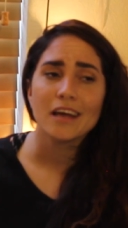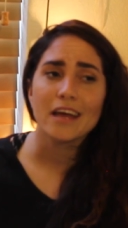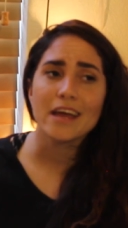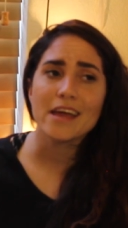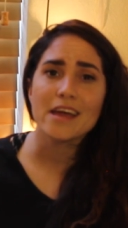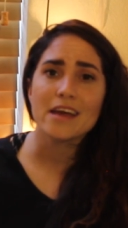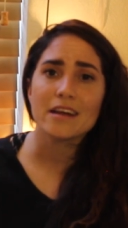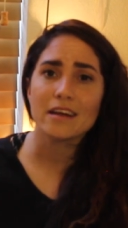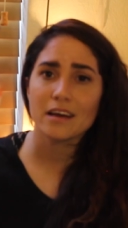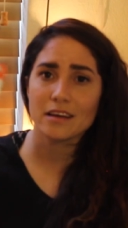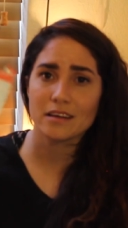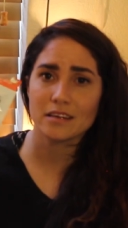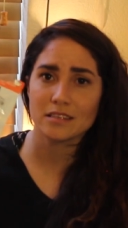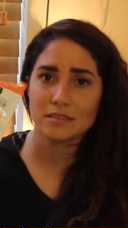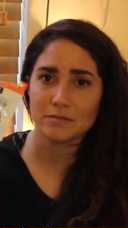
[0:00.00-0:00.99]
and
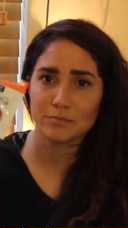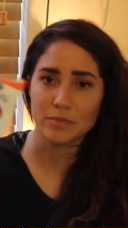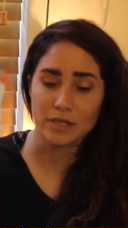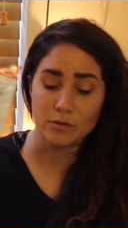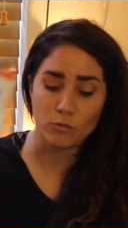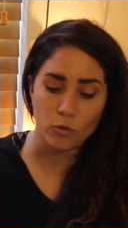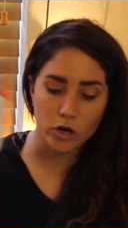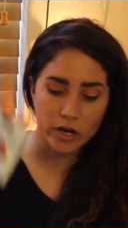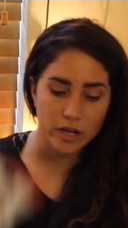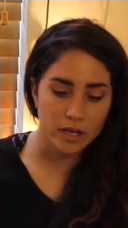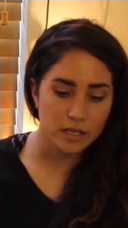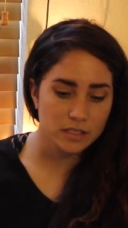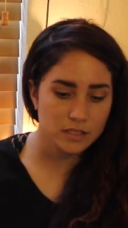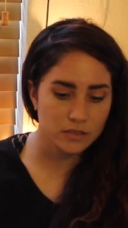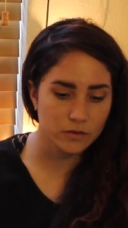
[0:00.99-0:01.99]
it's been
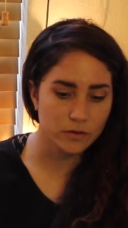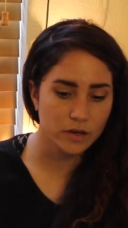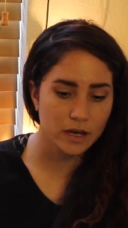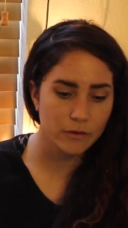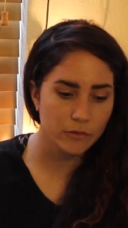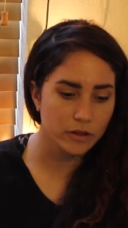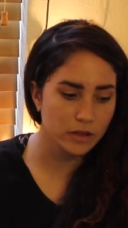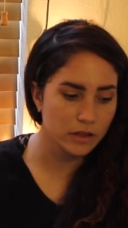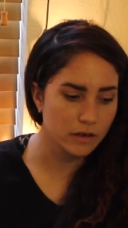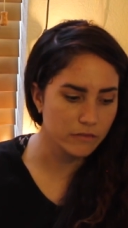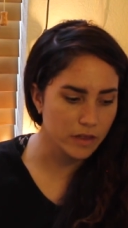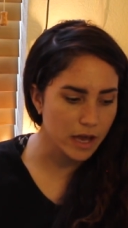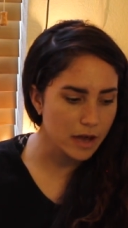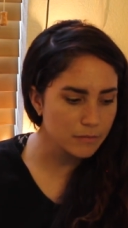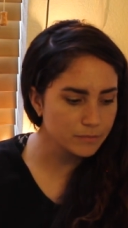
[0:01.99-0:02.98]
working, so I really
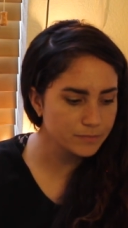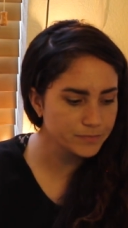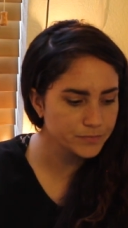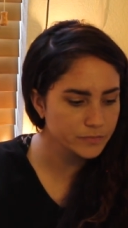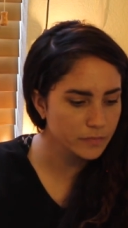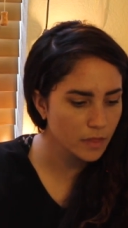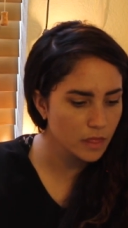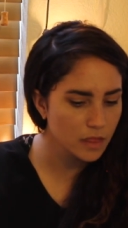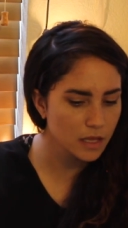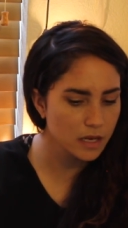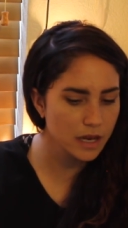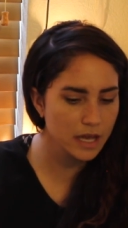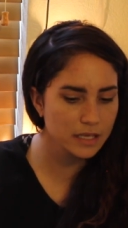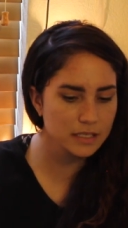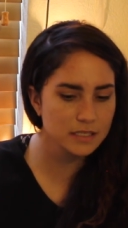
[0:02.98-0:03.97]
love that. The
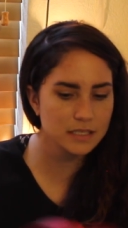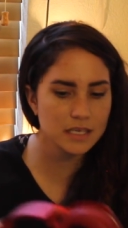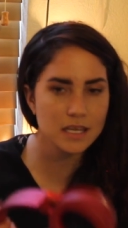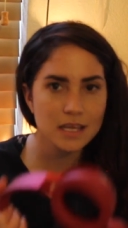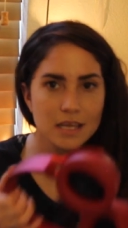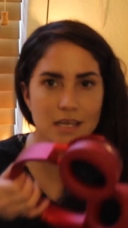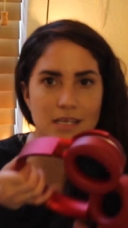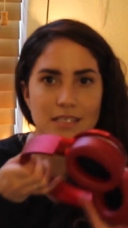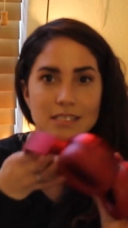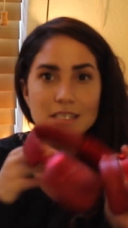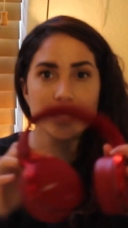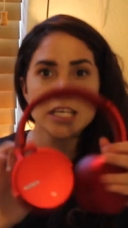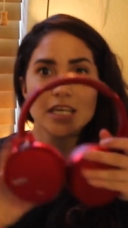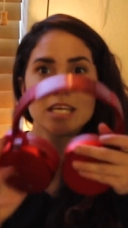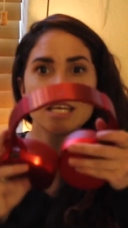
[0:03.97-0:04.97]
next thing is
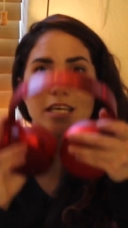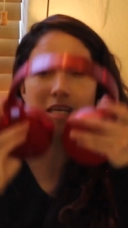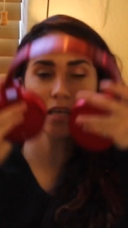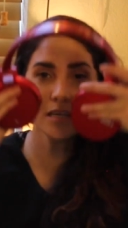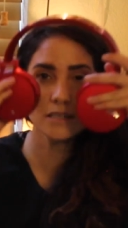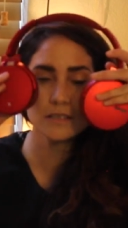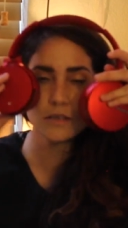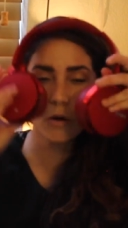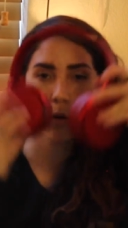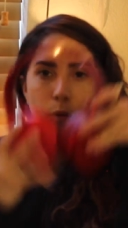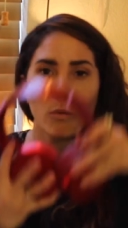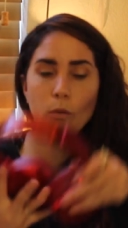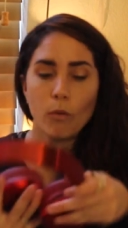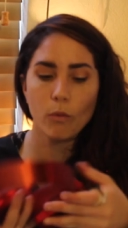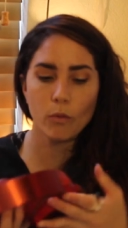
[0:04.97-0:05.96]
these.
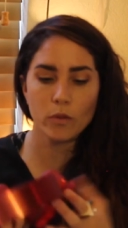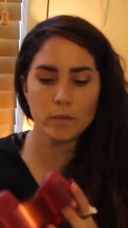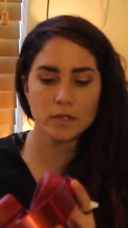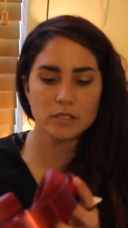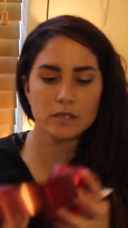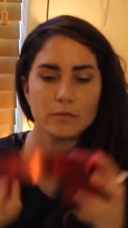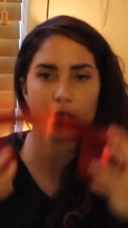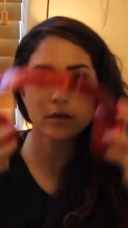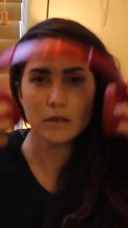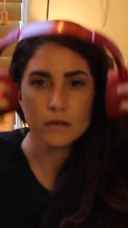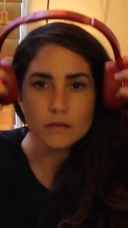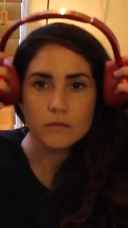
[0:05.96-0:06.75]
Ooh, let me try one.